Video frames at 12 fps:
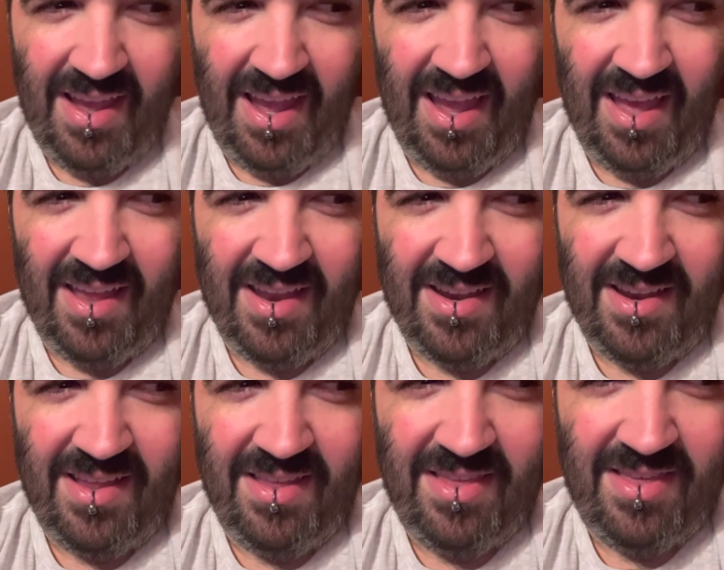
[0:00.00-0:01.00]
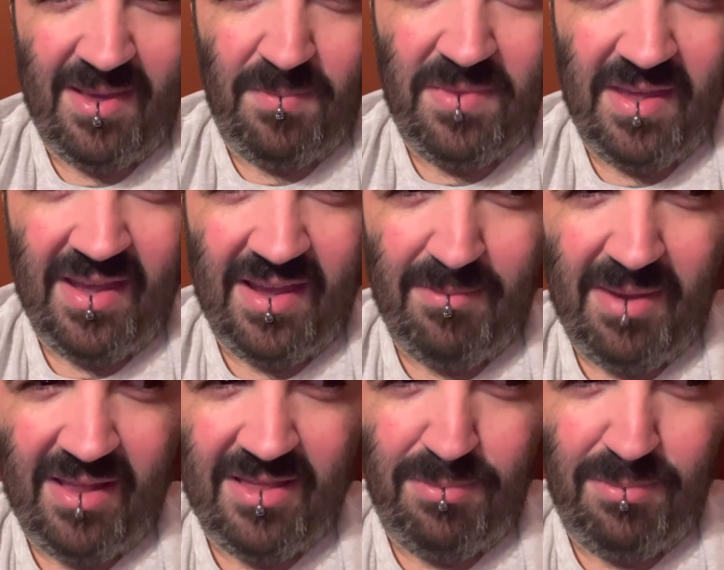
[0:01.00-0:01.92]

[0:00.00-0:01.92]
and something about the